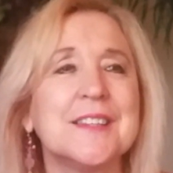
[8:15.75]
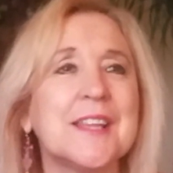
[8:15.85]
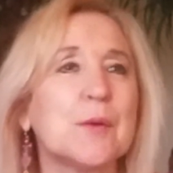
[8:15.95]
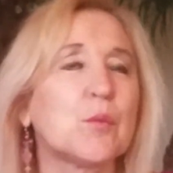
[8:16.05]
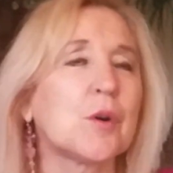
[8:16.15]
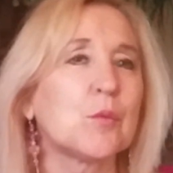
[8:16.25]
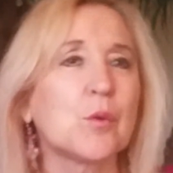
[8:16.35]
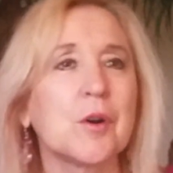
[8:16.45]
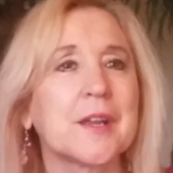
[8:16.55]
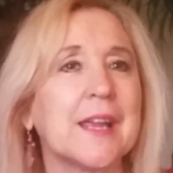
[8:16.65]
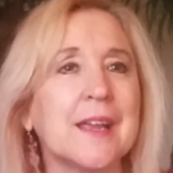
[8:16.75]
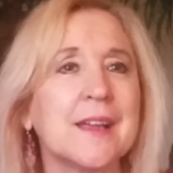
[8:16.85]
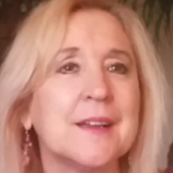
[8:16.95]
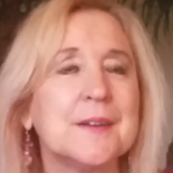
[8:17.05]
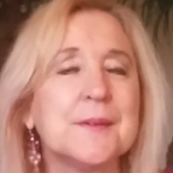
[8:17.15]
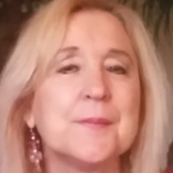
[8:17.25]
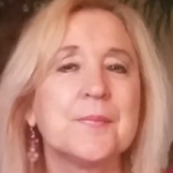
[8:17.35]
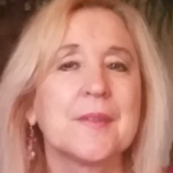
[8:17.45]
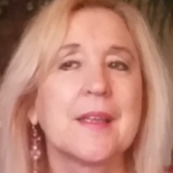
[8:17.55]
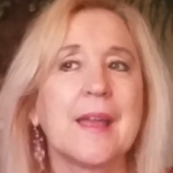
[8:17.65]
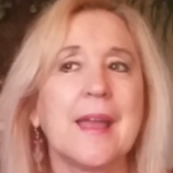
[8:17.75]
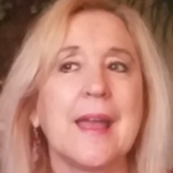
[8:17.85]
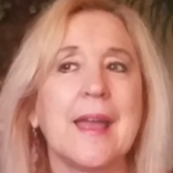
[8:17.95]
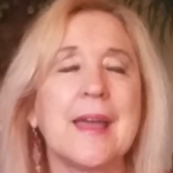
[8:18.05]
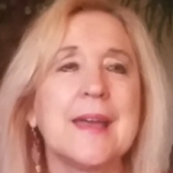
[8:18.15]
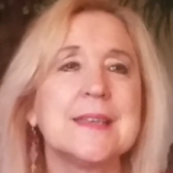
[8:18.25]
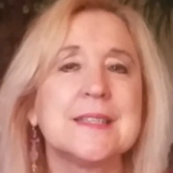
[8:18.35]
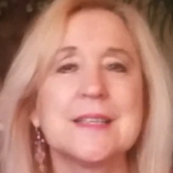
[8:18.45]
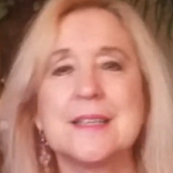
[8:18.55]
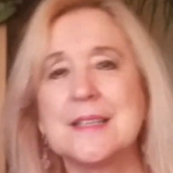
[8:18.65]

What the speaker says: weren't working, and